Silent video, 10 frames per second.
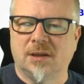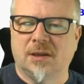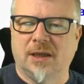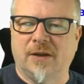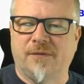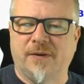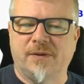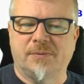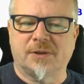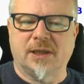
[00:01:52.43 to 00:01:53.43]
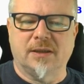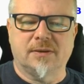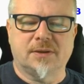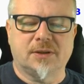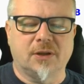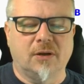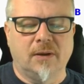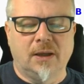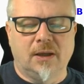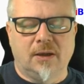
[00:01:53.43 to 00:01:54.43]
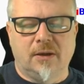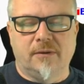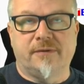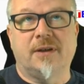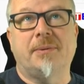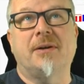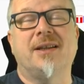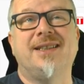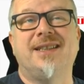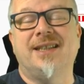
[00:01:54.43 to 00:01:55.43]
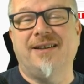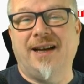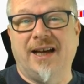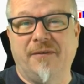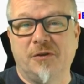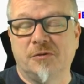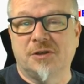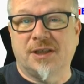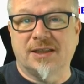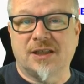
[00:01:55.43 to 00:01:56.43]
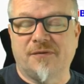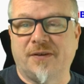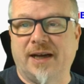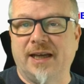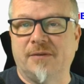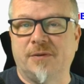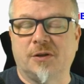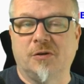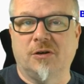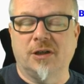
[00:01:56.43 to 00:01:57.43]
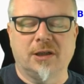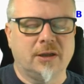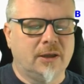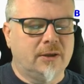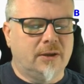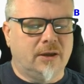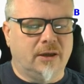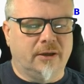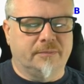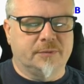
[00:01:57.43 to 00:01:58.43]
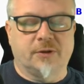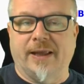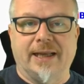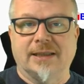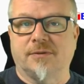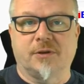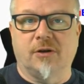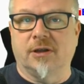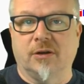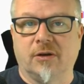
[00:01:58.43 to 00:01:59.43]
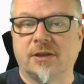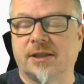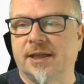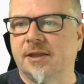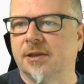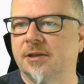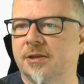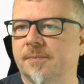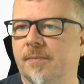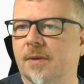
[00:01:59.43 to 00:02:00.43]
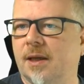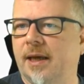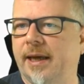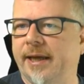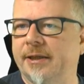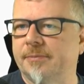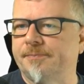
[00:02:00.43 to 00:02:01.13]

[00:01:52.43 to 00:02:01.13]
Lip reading: at 50%. So for about a year I have used Tesla 5 and recorded, so that has recorded all sessions. And